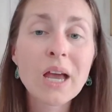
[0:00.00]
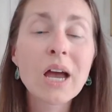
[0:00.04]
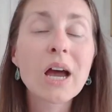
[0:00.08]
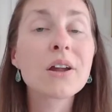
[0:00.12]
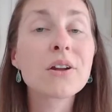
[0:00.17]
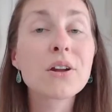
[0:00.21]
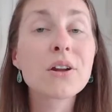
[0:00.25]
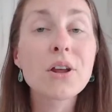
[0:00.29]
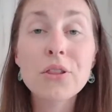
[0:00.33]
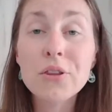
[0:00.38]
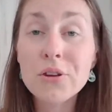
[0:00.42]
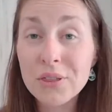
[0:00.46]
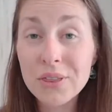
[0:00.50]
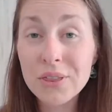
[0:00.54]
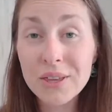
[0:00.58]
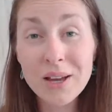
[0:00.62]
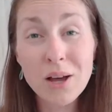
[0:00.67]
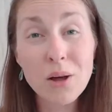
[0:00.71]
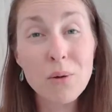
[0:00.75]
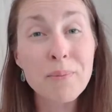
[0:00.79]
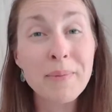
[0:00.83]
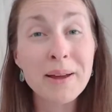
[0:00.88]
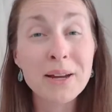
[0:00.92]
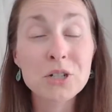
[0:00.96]
Another thing
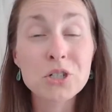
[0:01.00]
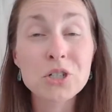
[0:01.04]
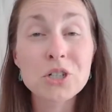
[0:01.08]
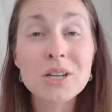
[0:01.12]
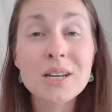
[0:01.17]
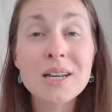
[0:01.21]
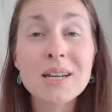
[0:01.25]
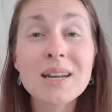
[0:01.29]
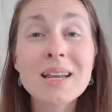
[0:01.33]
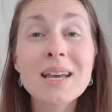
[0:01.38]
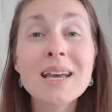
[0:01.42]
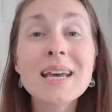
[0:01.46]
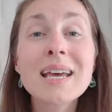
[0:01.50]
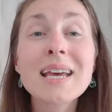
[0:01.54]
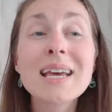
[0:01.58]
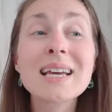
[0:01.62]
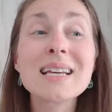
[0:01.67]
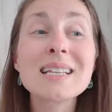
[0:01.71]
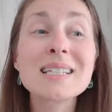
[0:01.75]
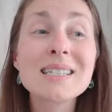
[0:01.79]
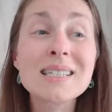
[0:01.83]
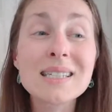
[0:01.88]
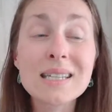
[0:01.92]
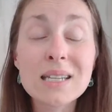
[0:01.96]
I'll mention
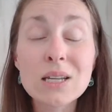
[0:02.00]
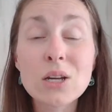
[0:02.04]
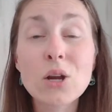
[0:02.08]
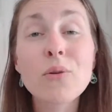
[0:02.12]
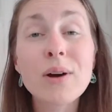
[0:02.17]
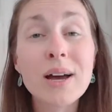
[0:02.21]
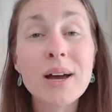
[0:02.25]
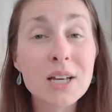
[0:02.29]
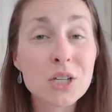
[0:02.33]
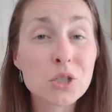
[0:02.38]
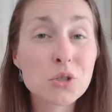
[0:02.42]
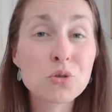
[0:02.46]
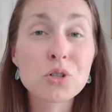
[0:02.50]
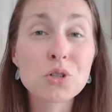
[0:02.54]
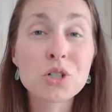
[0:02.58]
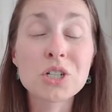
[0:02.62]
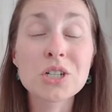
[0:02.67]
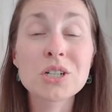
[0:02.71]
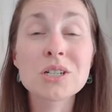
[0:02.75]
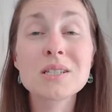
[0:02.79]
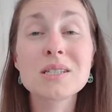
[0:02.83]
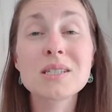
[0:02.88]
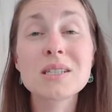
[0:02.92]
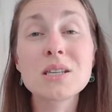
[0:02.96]
is
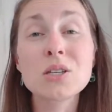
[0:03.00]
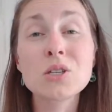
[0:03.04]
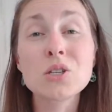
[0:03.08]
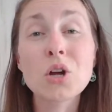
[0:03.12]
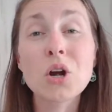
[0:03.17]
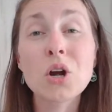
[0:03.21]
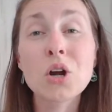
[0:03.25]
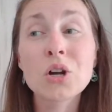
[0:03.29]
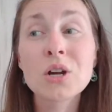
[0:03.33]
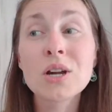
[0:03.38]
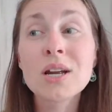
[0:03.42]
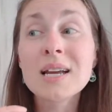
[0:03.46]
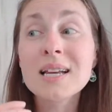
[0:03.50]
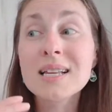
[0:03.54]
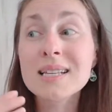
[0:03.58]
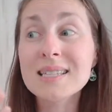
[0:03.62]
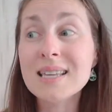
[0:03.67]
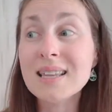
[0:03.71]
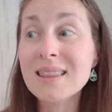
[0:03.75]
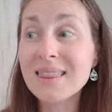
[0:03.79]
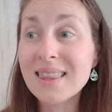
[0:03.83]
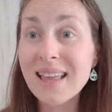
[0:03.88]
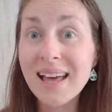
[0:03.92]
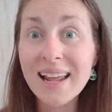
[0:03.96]
xenoestrogens. These are
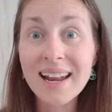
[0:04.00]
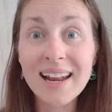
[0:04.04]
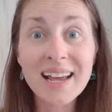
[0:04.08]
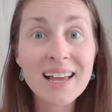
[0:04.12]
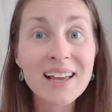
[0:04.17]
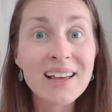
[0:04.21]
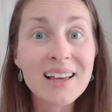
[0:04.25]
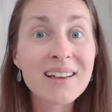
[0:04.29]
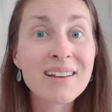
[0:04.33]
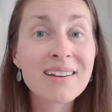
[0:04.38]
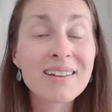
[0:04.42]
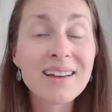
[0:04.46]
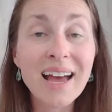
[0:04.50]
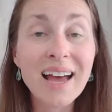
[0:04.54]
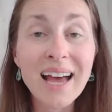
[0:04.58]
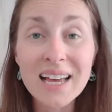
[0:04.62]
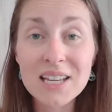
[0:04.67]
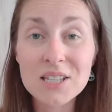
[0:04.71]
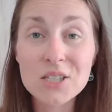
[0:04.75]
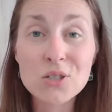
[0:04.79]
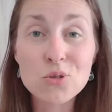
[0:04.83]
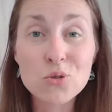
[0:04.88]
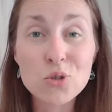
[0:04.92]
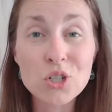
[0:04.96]
synthetic
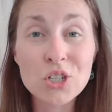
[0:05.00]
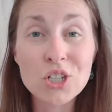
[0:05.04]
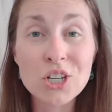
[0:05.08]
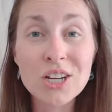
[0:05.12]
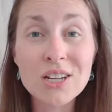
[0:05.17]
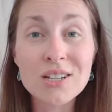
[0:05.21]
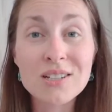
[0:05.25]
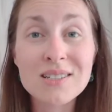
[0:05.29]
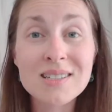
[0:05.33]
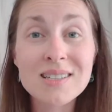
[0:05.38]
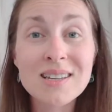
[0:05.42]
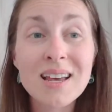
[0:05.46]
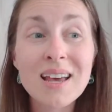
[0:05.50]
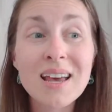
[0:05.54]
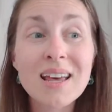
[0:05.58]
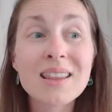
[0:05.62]
estrogens.